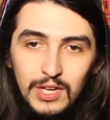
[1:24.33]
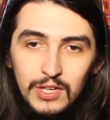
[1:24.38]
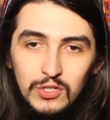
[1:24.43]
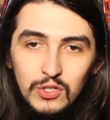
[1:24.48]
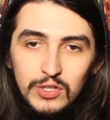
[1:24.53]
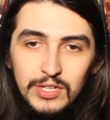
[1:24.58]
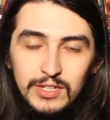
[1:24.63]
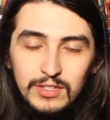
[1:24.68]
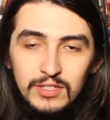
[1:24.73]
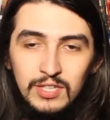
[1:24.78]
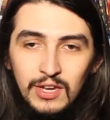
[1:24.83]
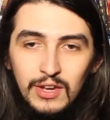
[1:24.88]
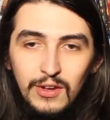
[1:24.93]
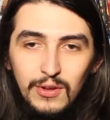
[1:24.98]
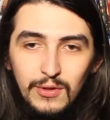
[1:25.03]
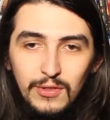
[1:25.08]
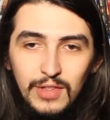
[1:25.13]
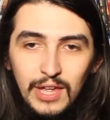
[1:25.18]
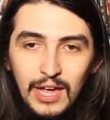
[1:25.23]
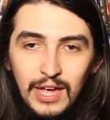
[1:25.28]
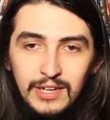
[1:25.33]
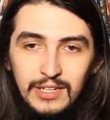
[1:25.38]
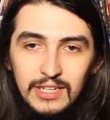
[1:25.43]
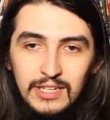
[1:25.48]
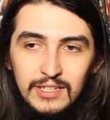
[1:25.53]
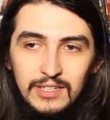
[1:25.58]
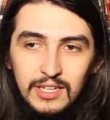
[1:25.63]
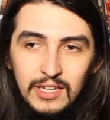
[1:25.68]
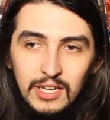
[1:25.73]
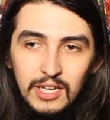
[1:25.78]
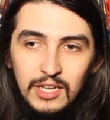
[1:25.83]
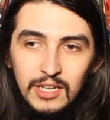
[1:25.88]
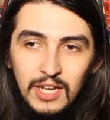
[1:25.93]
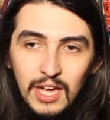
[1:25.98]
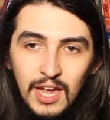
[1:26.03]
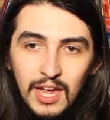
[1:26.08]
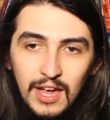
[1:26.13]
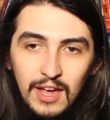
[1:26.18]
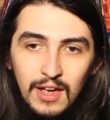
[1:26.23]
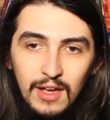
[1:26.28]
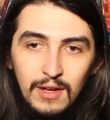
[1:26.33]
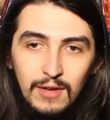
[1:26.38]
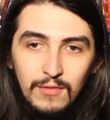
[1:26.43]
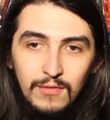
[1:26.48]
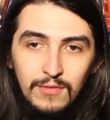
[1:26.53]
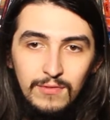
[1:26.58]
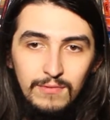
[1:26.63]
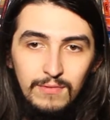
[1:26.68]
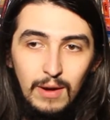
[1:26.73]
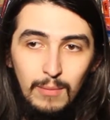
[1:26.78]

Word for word: you can tell that he did have